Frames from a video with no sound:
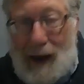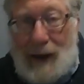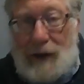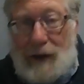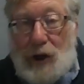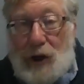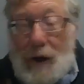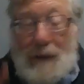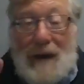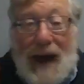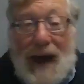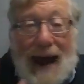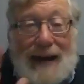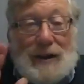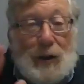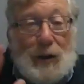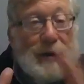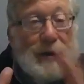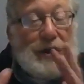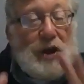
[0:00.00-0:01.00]
So
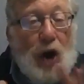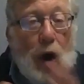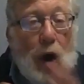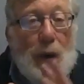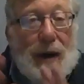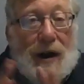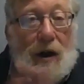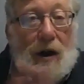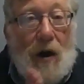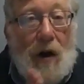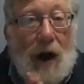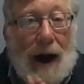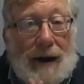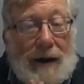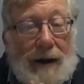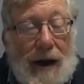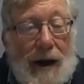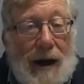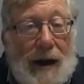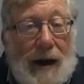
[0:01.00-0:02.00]
that's what's going
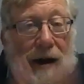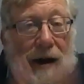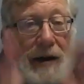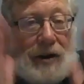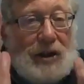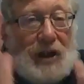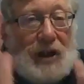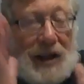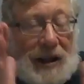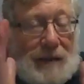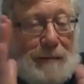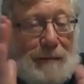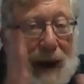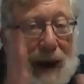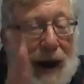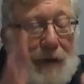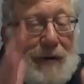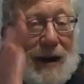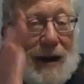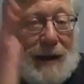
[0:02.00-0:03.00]
on. She's
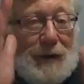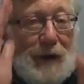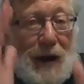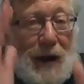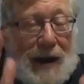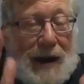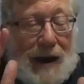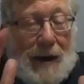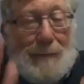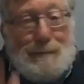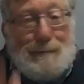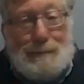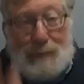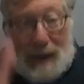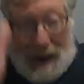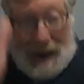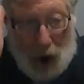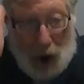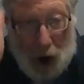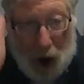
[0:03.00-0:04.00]
buried there
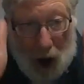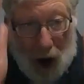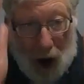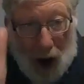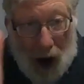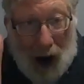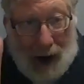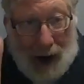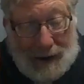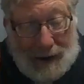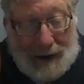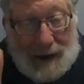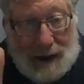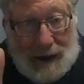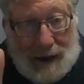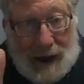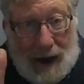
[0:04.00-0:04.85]
because